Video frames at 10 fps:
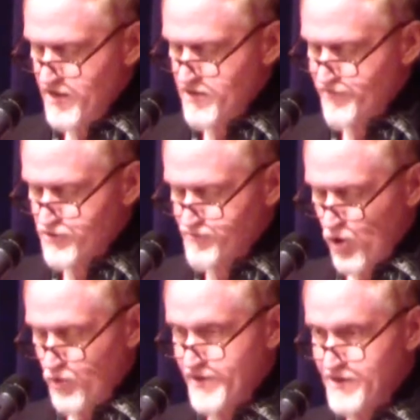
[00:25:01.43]
In the first
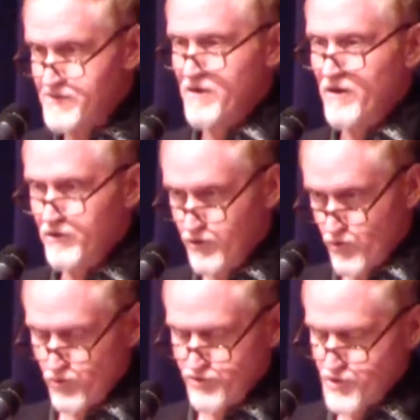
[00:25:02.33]
poem, it is a
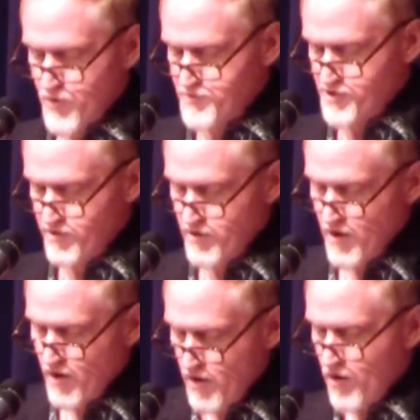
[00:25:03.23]
literal description.
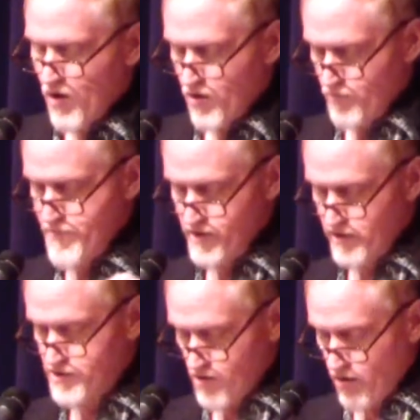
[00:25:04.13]

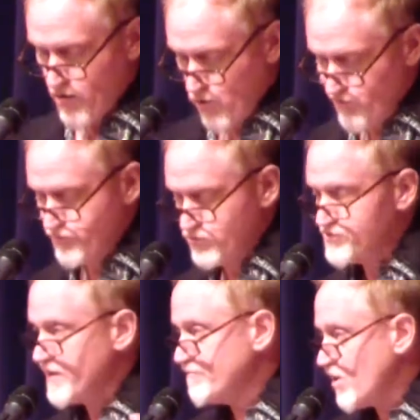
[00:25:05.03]
Melons are
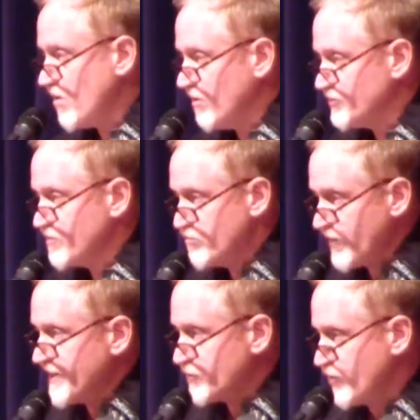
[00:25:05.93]
ovals and balls,
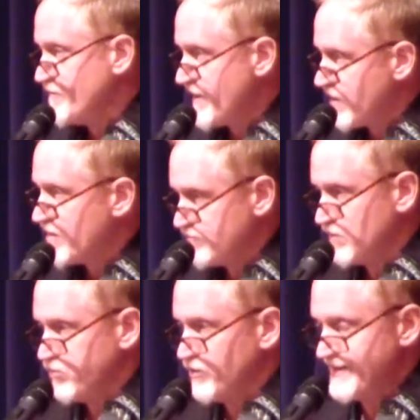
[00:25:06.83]
bright green and
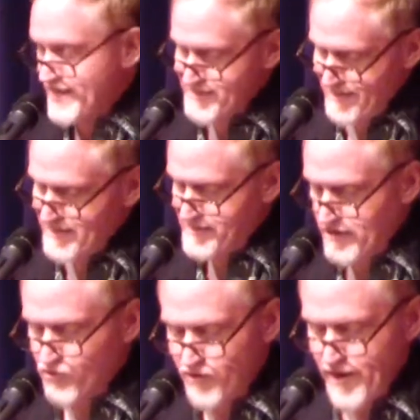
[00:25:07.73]
thumpable. Yes, that
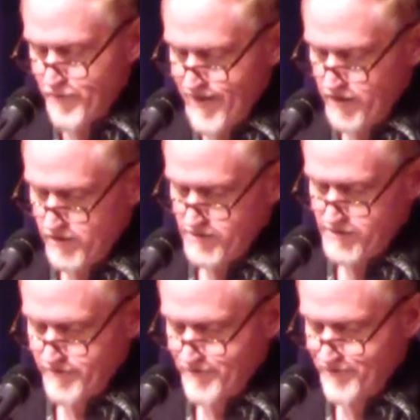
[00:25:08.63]
sounds like
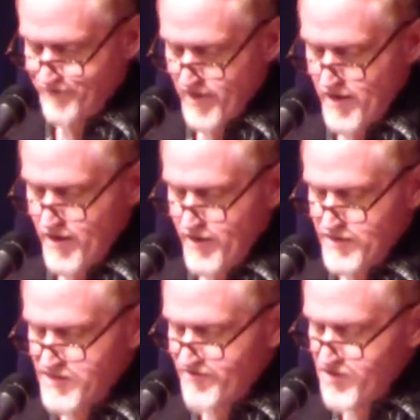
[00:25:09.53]
melons.
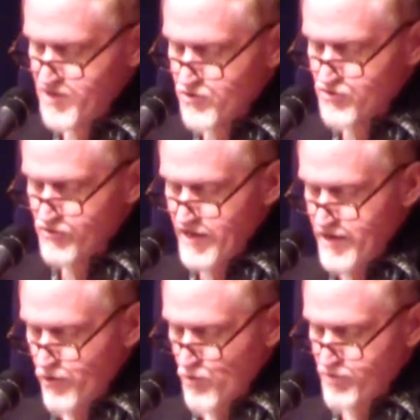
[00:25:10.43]
7 years
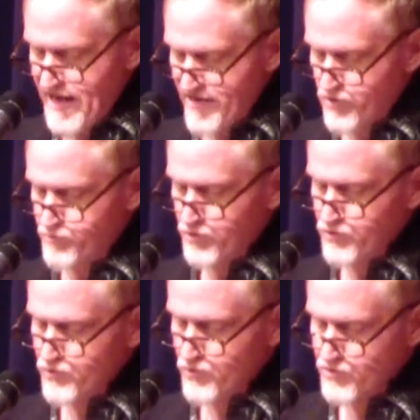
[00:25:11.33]
later, Plath's
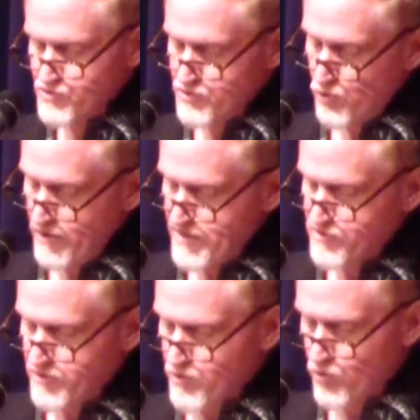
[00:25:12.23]
balloons, no
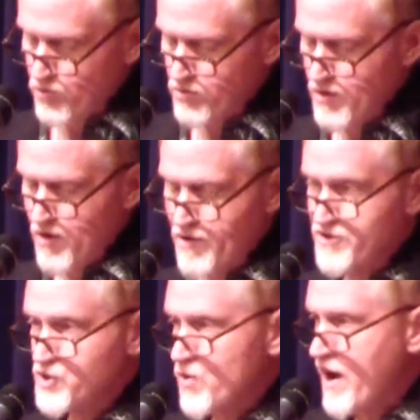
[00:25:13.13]
less literal, are
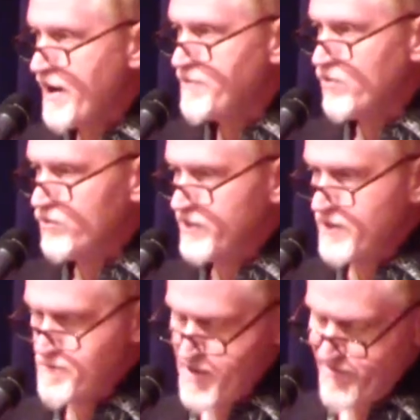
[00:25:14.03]
described only in